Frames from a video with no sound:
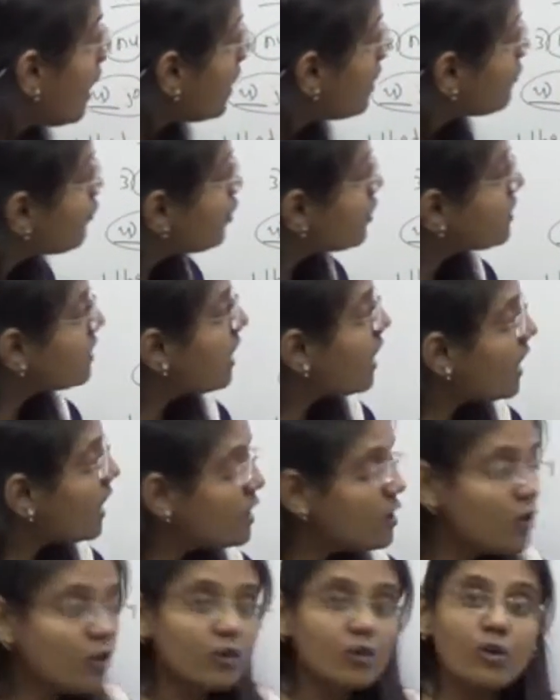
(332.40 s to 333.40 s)
For the
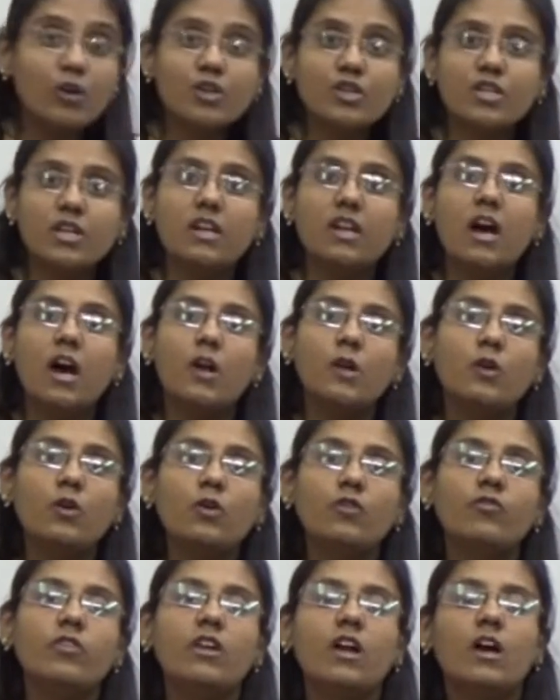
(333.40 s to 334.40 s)
unknown question,
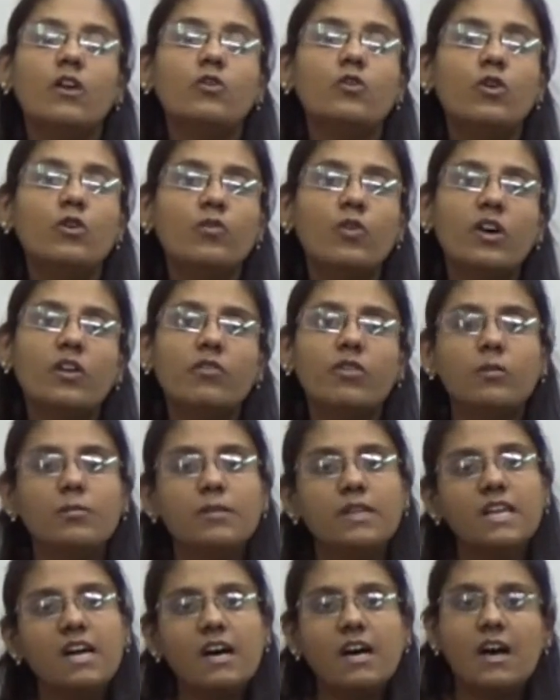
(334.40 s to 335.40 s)
unknown word will be
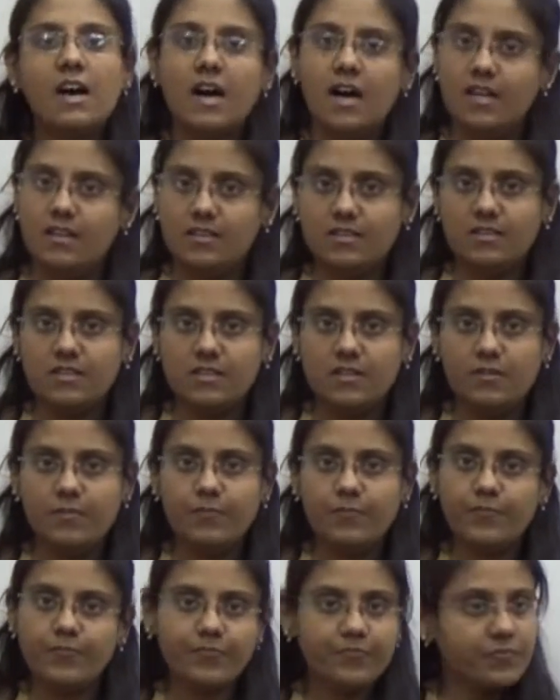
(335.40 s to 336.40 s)
the answer.
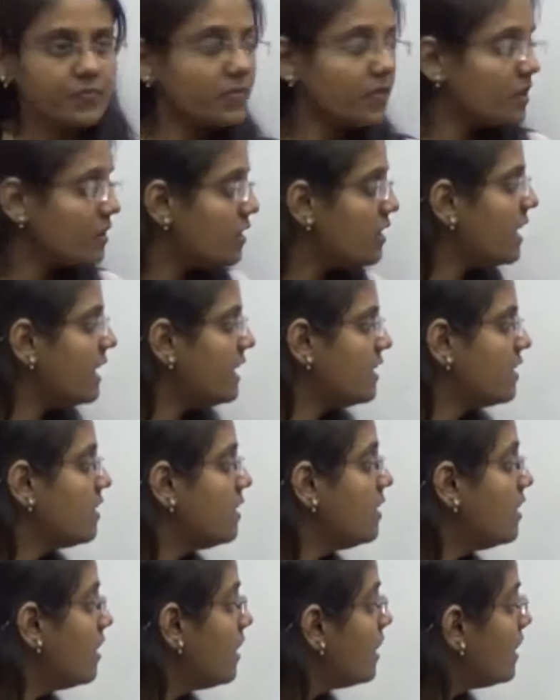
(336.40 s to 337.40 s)
Right.
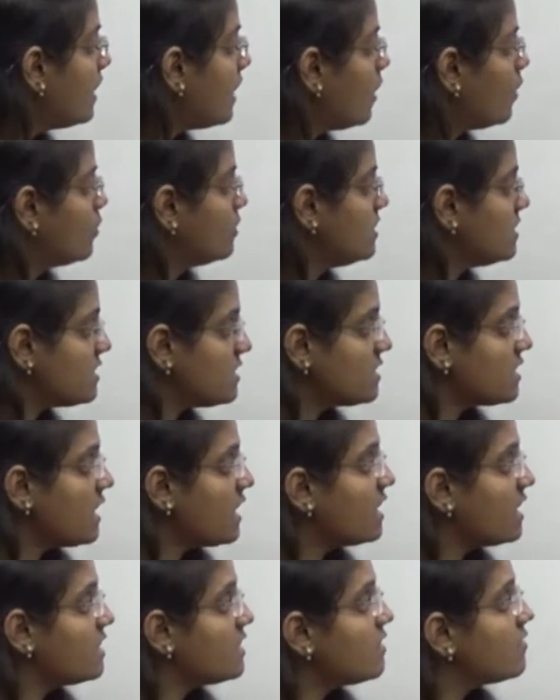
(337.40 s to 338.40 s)
Now this is the
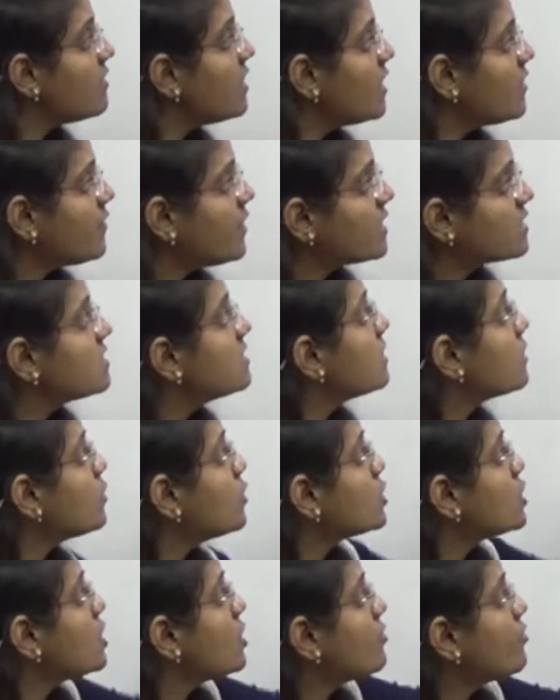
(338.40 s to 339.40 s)
another way of asking the
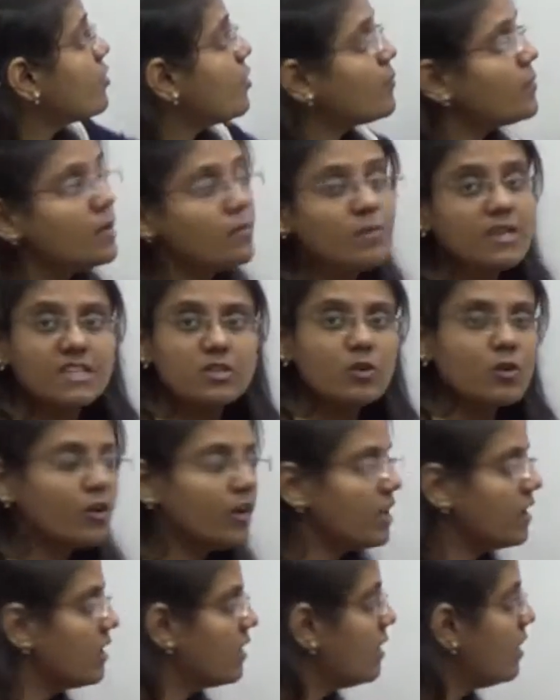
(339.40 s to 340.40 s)
question from the mixed
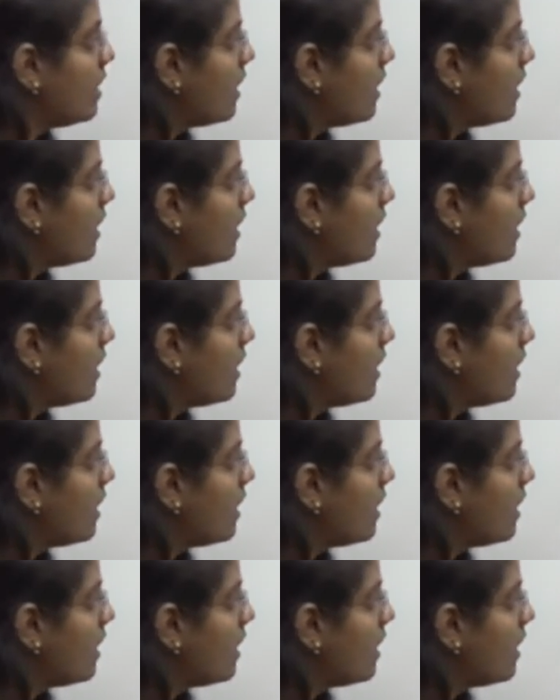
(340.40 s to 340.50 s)
coding.